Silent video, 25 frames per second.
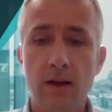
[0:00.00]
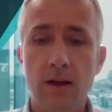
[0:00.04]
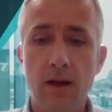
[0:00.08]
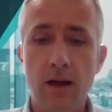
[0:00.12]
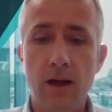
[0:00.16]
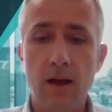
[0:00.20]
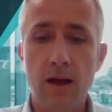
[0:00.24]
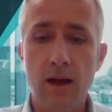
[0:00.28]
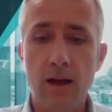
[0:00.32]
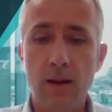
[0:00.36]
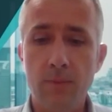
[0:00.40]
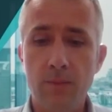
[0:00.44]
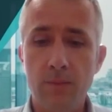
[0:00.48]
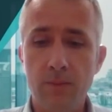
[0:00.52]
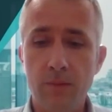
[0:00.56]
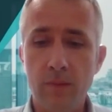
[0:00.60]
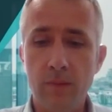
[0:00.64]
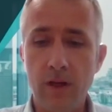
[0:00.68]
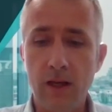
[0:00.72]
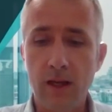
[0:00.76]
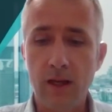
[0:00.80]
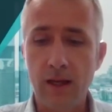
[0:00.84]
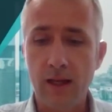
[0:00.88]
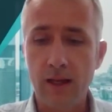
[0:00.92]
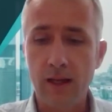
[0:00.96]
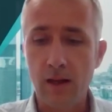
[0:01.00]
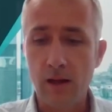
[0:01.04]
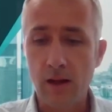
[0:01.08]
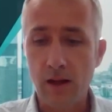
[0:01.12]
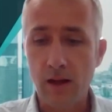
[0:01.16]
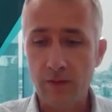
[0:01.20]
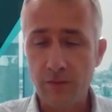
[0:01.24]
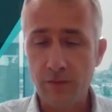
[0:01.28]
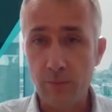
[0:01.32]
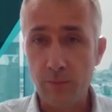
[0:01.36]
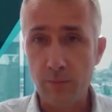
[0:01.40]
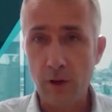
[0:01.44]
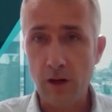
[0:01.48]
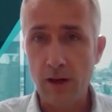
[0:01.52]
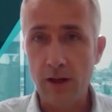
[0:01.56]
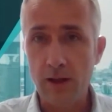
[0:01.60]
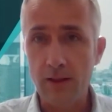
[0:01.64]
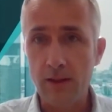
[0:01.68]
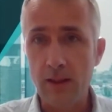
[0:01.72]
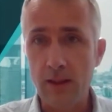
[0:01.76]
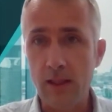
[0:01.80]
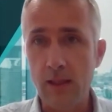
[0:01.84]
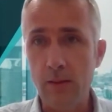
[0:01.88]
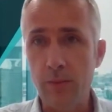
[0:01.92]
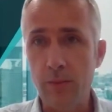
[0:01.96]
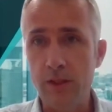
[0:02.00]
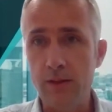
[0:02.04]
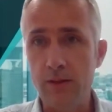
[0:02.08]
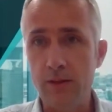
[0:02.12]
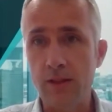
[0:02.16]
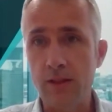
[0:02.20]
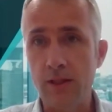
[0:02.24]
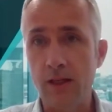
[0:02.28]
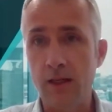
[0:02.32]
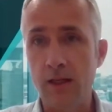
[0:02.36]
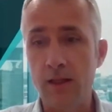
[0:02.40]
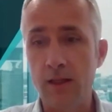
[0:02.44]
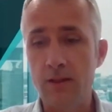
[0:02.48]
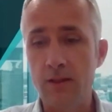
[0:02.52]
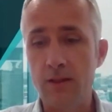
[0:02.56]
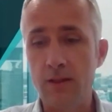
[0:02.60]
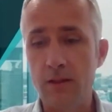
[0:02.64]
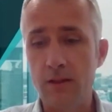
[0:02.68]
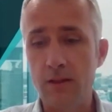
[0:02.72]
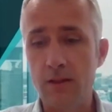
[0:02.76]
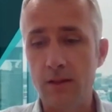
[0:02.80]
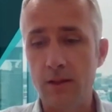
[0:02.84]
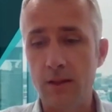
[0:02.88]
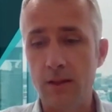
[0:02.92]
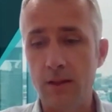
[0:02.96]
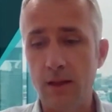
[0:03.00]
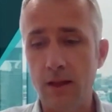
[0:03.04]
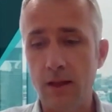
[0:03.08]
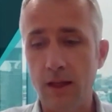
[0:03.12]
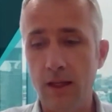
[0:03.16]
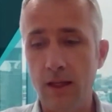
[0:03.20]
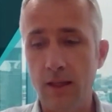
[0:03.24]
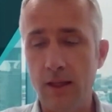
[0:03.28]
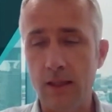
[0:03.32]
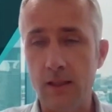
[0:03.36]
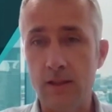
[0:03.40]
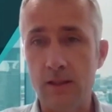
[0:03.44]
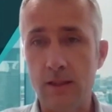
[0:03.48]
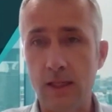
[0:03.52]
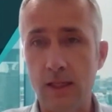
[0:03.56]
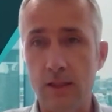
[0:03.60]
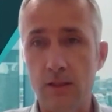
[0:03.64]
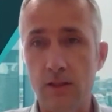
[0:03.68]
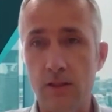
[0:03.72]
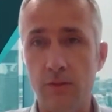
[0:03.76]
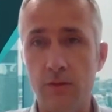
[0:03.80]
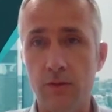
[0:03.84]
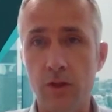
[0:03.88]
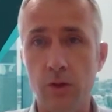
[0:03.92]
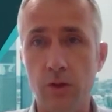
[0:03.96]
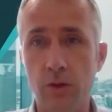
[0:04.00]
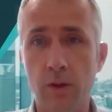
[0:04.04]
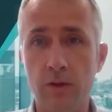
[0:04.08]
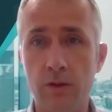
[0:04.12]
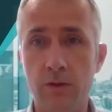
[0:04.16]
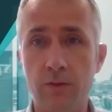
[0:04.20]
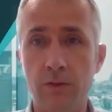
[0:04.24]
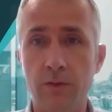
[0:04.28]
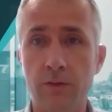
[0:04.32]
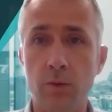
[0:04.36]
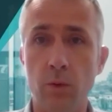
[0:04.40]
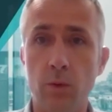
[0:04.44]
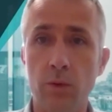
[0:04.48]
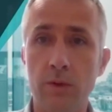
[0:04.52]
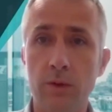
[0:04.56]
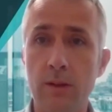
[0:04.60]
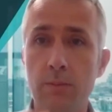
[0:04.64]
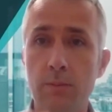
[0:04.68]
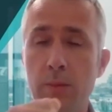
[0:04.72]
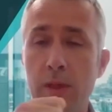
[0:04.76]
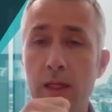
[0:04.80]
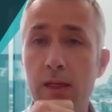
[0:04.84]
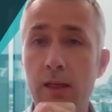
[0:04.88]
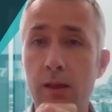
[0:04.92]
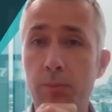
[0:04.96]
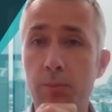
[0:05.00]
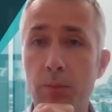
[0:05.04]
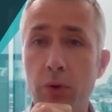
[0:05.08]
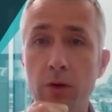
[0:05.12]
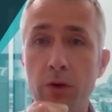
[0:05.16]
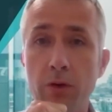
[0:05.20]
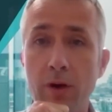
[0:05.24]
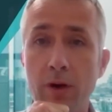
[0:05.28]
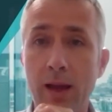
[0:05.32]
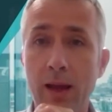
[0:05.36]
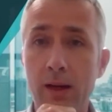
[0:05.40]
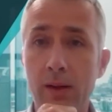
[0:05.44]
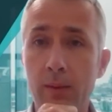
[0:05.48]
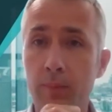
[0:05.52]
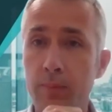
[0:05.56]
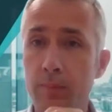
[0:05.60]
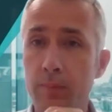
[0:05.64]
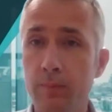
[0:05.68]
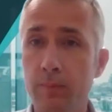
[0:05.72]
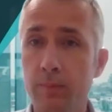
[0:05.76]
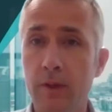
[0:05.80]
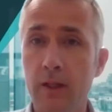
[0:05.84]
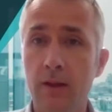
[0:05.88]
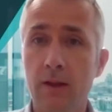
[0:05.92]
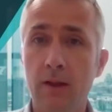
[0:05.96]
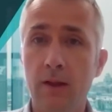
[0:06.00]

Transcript: and life of mine EBITDAs in excess of 240 million per annum.